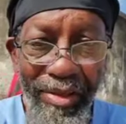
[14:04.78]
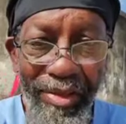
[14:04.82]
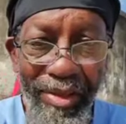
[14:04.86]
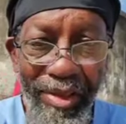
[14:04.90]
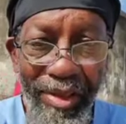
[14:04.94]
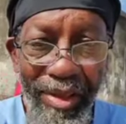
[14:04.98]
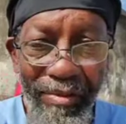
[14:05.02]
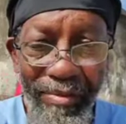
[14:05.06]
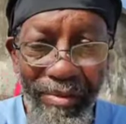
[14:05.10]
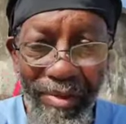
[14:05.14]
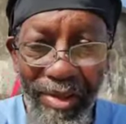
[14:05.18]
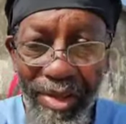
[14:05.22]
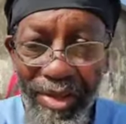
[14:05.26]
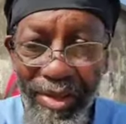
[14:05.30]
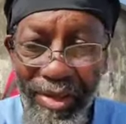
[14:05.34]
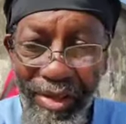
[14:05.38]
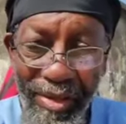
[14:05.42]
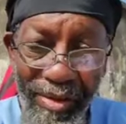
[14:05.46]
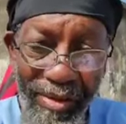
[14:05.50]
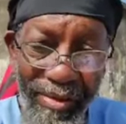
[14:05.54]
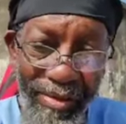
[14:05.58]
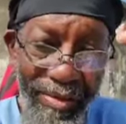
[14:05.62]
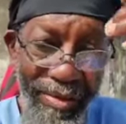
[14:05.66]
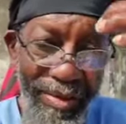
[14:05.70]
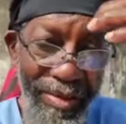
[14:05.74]
to get rid of
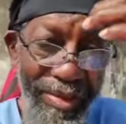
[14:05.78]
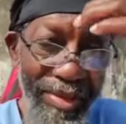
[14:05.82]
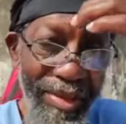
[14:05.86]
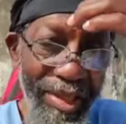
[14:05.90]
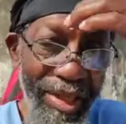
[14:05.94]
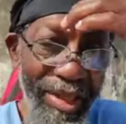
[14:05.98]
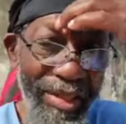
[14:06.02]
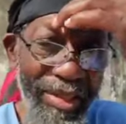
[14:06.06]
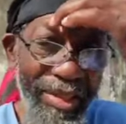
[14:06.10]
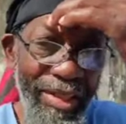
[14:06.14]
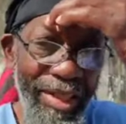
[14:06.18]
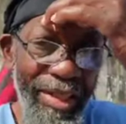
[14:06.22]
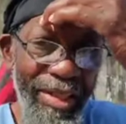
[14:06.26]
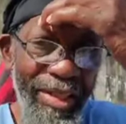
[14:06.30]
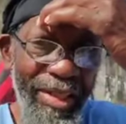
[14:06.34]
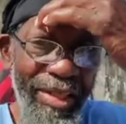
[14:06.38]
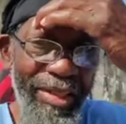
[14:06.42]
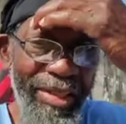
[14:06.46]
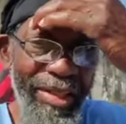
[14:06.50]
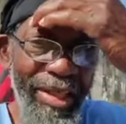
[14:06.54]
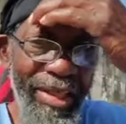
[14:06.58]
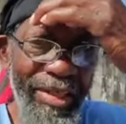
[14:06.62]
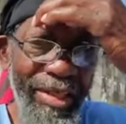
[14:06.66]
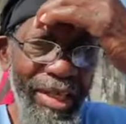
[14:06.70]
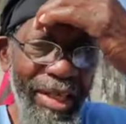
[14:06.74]
the states, kick the
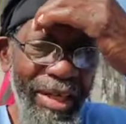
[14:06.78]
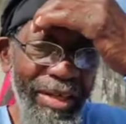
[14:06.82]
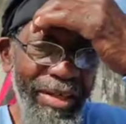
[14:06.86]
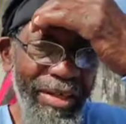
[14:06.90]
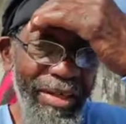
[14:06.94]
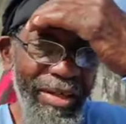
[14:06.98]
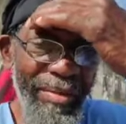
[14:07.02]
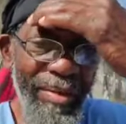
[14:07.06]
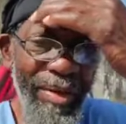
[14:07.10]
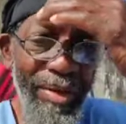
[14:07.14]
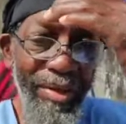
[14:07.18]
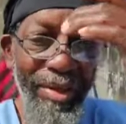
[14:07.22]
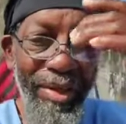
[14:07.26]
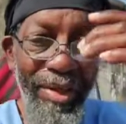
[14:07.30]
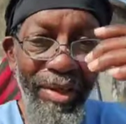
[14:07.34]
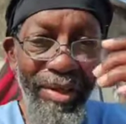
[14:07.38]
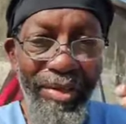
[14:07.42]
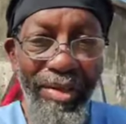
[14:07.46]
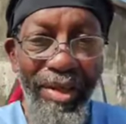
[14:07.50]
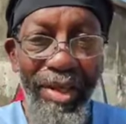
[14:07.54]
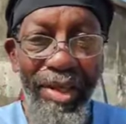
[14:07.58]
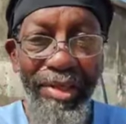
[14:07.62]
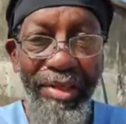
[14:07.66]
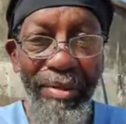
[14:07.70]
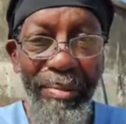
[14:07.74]
states out of the UN.
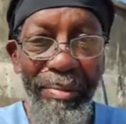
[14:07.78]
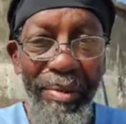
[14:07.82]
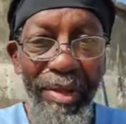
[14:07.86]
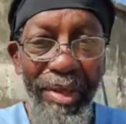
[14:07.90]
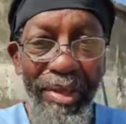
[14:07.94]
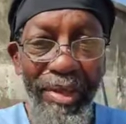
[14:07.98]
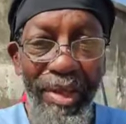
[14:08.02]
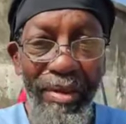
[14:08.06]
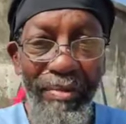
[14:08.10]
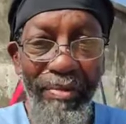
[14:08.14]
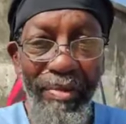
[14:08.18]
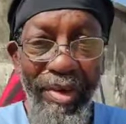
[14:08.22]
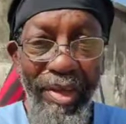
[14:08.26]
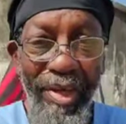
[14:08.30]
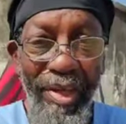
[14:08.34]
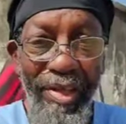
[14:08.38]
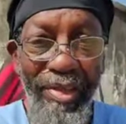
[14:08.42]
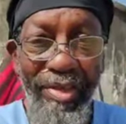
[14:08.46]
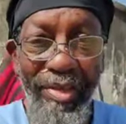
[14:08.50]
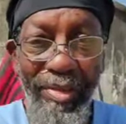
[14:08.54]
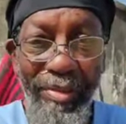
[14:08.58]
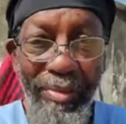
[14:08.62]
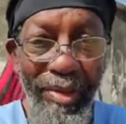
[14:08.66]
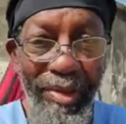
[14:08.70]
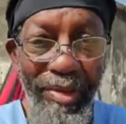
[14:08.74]
So that's the big thing for the
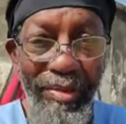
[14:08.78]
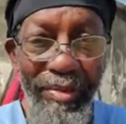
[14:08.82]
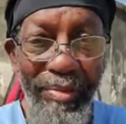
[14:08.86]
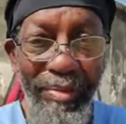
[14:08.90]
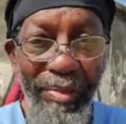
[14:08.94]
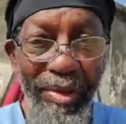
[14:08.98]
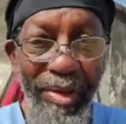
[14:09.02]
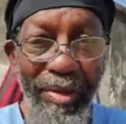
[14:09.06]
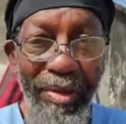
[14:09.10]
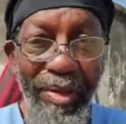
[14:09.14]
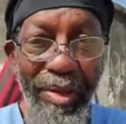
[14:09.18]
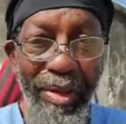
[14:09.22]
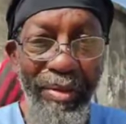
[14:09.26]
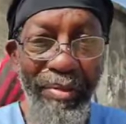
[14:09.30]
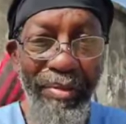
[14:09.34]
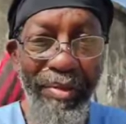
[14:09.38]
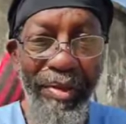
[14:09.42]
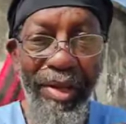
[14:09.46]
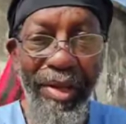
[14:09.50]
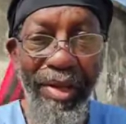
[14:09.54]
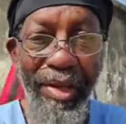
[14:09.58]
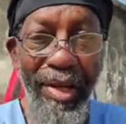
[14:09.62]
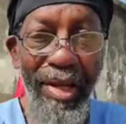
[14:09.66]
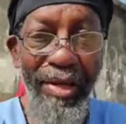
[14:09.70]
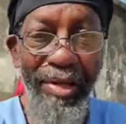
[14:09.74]
next two months for me.
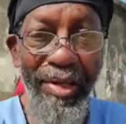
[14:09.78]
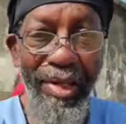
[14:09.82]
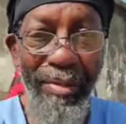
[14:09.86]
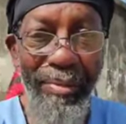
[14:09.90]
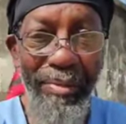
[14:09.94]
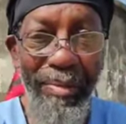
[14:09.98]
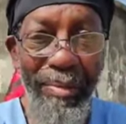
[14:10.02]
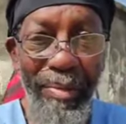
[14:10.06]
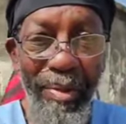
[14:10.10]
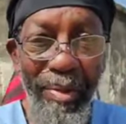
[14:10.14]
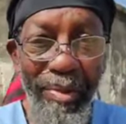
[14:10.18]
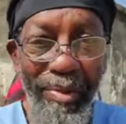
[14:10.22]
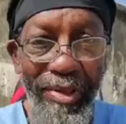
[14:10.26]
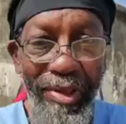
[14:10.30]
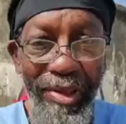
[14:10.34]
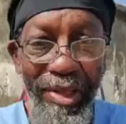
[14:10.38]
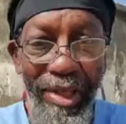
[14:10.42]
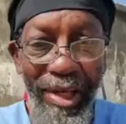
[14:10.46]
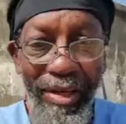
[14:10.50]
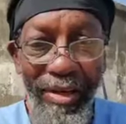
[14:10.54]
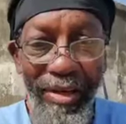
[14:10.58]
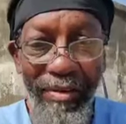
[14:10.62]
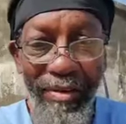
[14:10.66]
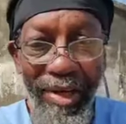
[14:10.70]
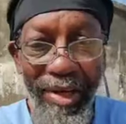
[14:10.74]
And I'll keep you posted
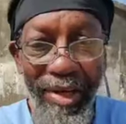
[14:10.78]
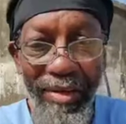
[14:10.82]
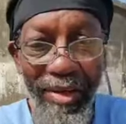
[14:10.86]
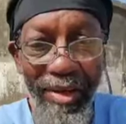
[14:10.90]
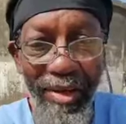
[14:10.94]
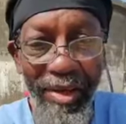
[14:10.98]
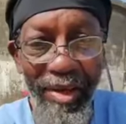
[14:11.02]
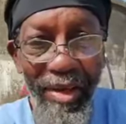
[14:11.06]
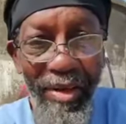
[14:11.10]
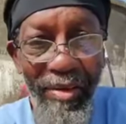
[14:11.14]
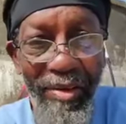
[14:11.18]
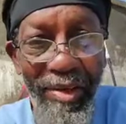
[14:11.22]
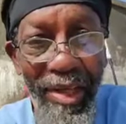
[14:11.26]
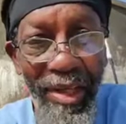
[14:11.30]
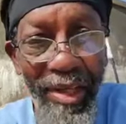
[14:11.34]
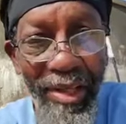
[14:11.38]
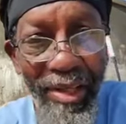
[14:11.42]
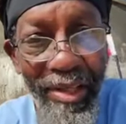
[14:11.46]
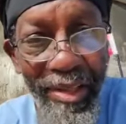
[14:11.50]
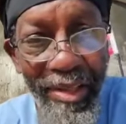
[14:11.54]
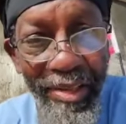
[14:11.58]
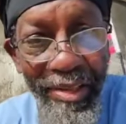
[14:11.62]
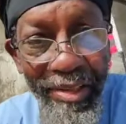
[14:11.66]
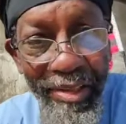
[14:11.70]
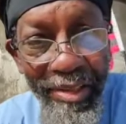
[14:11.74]
that, all right? Okay.
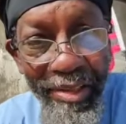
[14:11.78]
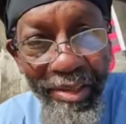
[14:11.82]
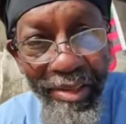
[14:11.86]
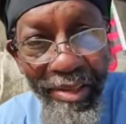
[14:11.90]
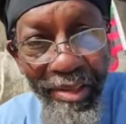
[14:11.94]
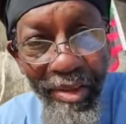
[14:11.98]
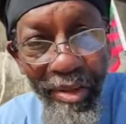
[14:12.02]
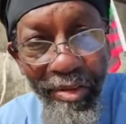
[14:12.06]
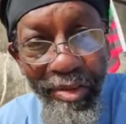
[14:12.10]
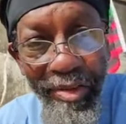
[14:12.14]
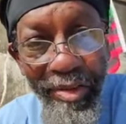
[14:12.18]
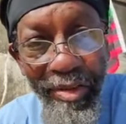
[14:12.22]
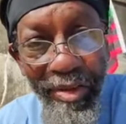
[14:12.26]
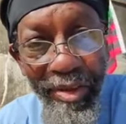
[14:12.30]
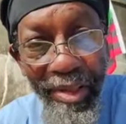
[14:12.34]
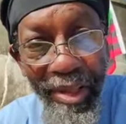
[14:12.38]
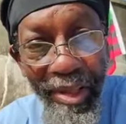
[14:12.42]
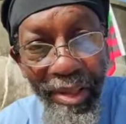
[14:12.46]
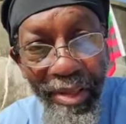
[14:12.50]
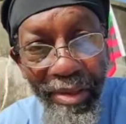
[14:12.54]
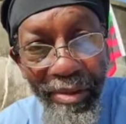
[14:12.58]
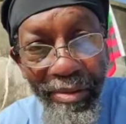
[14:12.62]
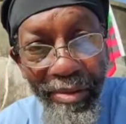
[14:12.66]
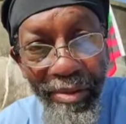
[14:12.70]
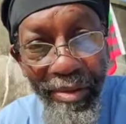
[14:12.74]
Talk to you
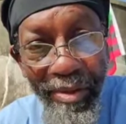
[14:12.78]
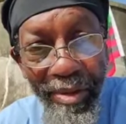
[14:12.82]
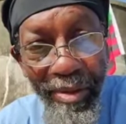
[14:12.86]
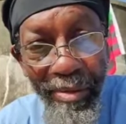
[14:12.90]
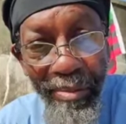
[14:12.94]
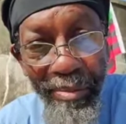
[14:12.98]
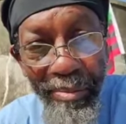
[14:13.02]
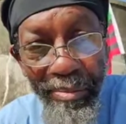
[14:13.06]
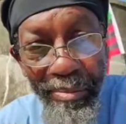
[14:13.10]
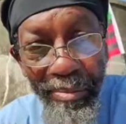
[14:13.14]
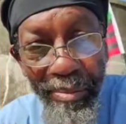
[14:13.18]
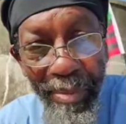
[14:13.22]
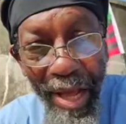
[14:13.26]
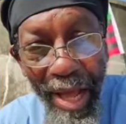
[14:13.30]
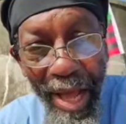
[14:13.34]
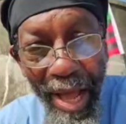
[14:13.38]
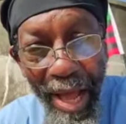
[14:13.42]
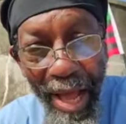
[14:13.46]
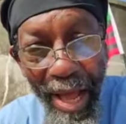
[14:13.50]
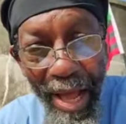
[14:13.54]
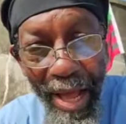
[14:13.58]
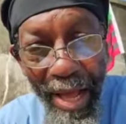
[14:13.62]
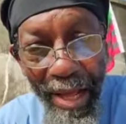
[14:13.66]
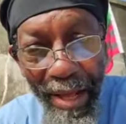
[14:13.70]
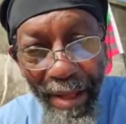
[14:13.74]
later.
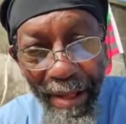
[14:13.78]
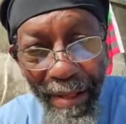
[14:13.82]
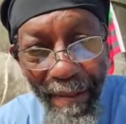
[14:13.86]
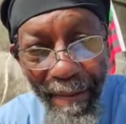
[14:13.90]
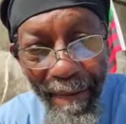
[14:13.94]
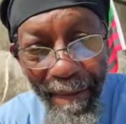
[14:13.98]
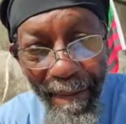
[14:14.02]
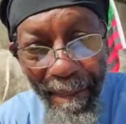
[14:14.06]
Bye.